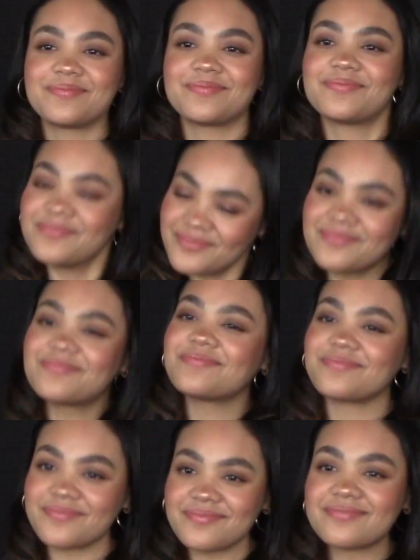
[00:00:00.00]
And you're
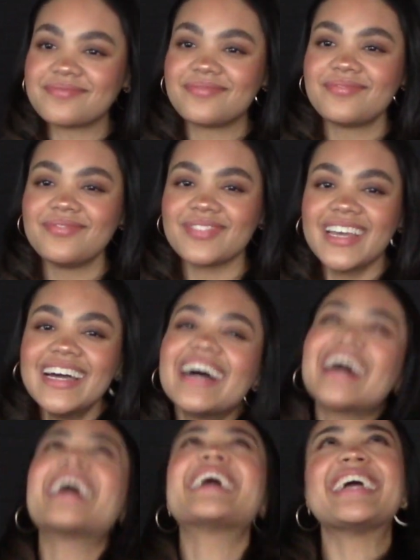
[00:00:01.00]
wearing Scrolling Society
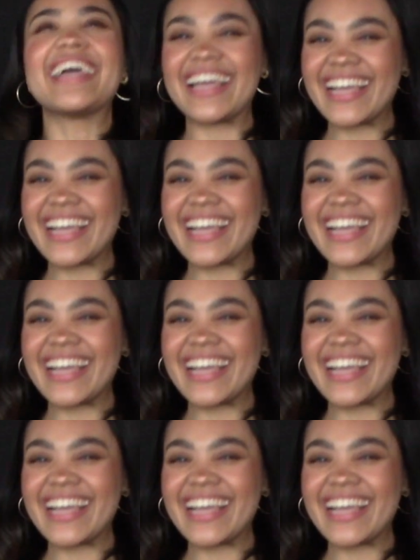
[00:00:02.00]
right now.